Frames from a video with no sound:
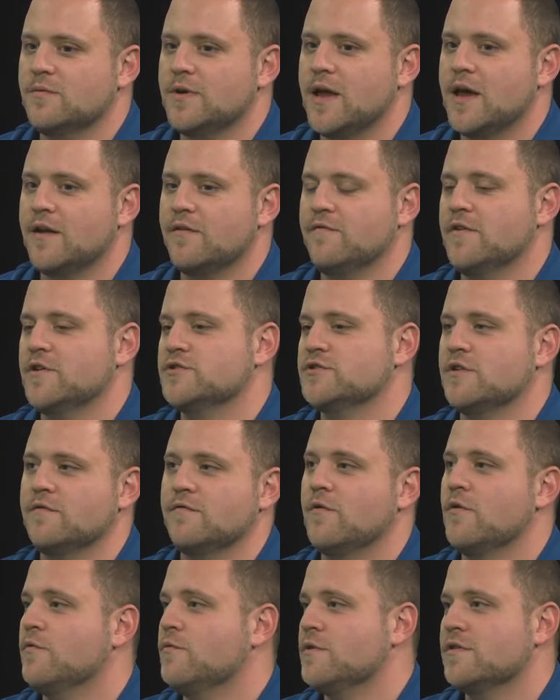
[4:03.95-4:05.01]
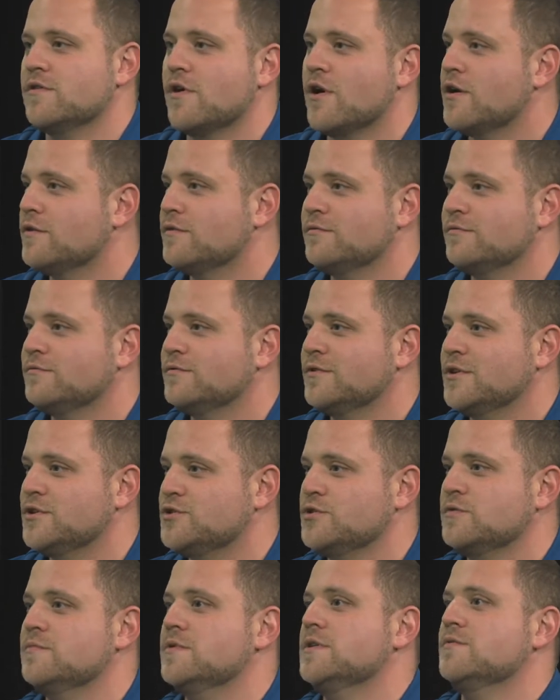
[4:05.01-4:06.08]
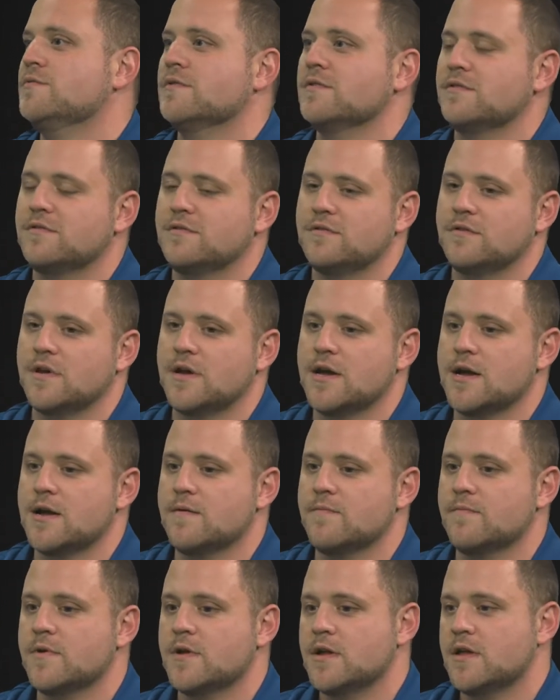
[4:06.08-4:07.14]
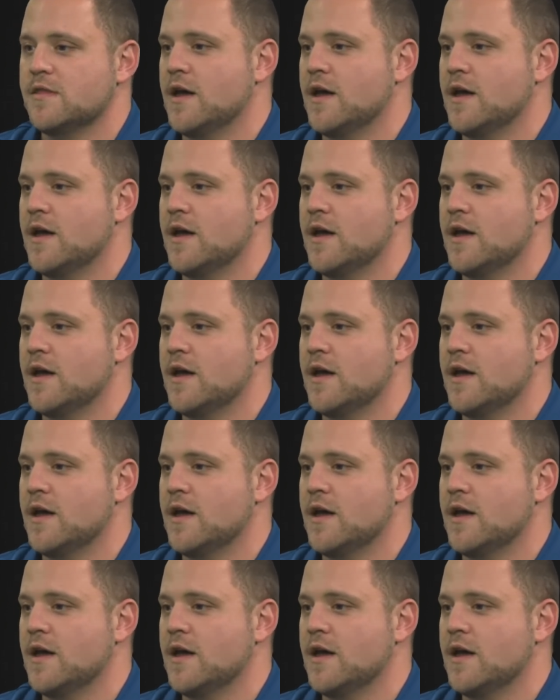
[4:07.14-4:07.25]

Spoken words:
had a vision of what we thought it should be with the